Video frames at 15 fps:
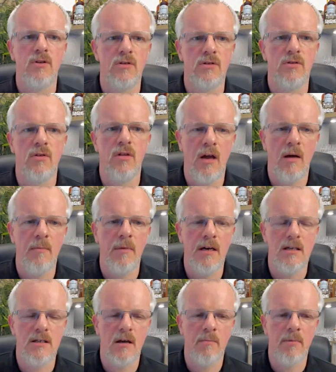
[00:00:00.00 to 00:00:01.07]

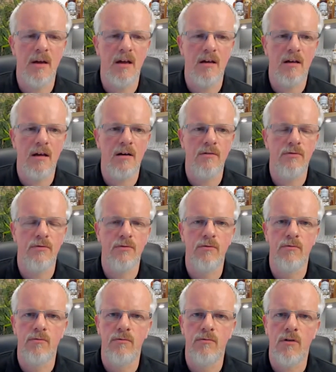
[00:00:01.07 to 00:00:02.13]
a bit kind of
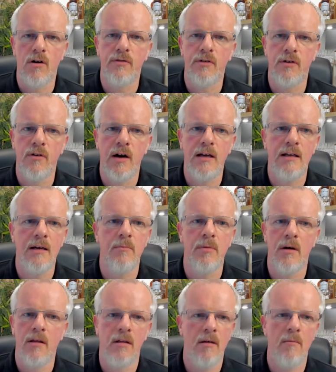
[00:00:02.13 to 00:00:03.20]
rough and ready,
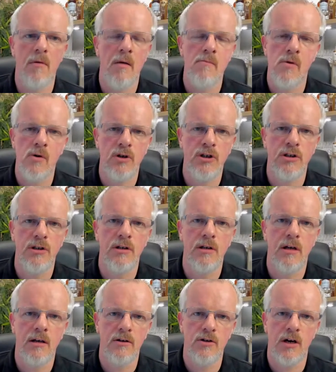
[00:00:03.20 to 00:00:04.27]
but emotion
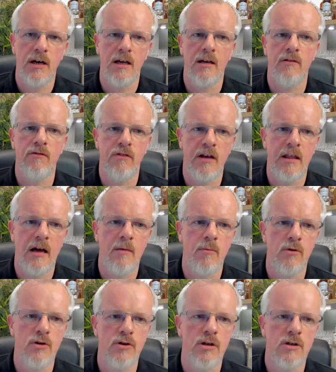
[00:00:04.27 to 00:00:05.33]
and trying to convey that
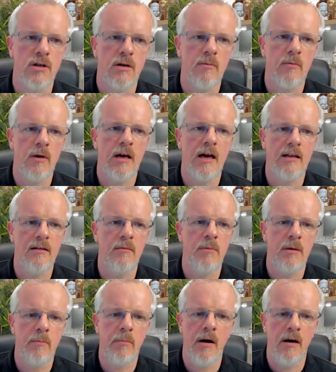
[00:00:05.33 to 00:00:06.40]
emotion in some way had to
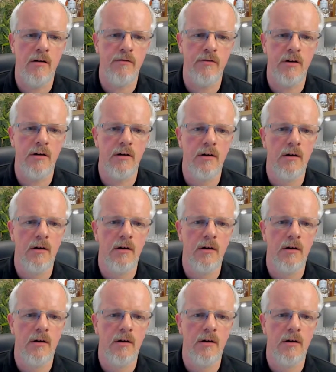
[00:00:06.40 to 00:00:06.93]
be part of it.